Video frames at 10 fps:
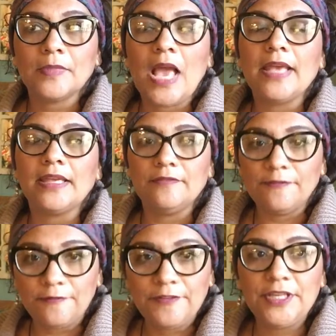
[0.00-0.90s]
I can
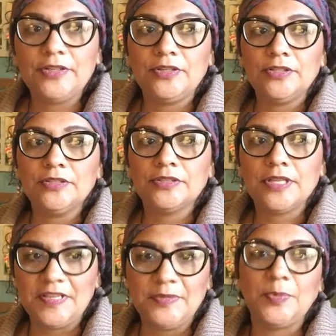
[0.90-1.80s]
feel
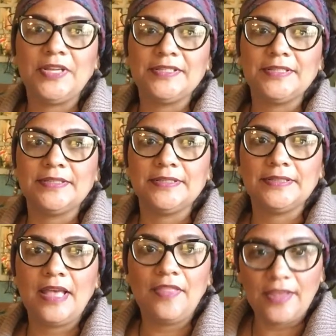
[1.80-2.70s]
His presence,
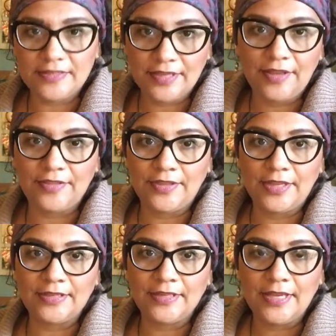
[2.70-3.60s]
and that's a good thing.
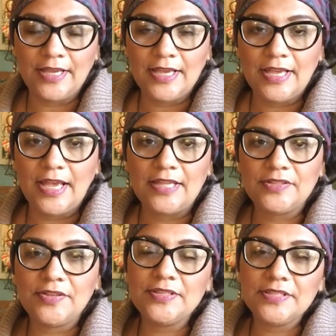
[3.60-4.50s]
And
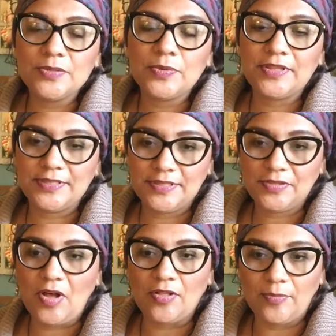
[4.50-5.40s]
so this is what this is
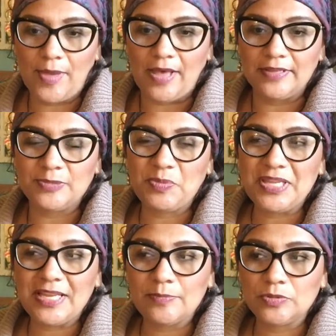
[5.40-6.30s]
all about, is
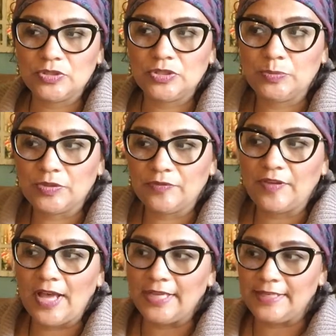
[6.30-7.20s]
being able to
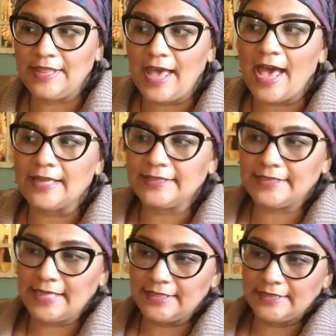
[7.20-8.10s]
provide that
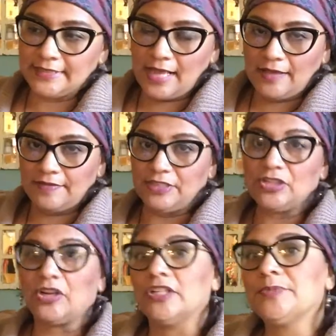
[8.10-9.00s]
sense of
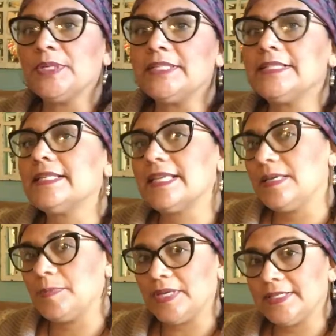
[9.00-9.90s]
encouragement to
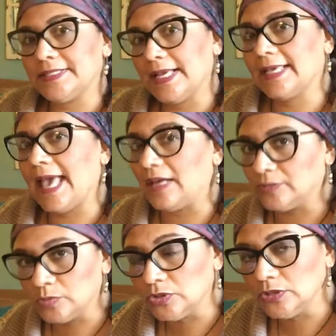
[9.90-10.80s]
keep us
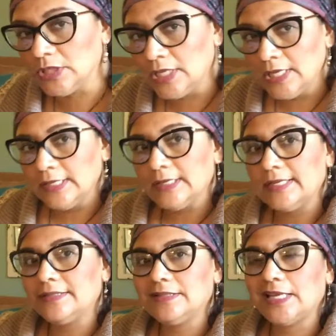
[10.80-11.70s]
accountable
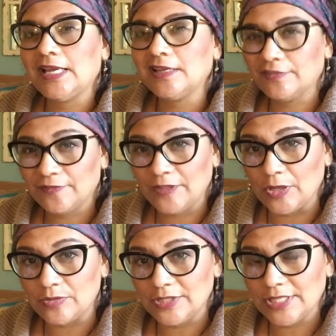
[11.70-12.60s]
and staying
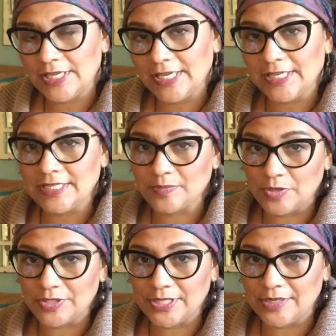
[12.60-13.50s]
afloat in His
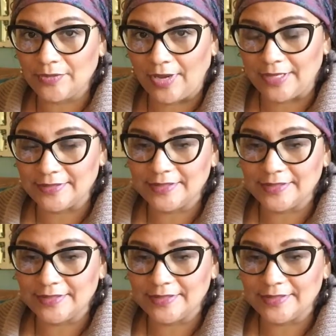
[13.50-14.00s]
mercy and grace.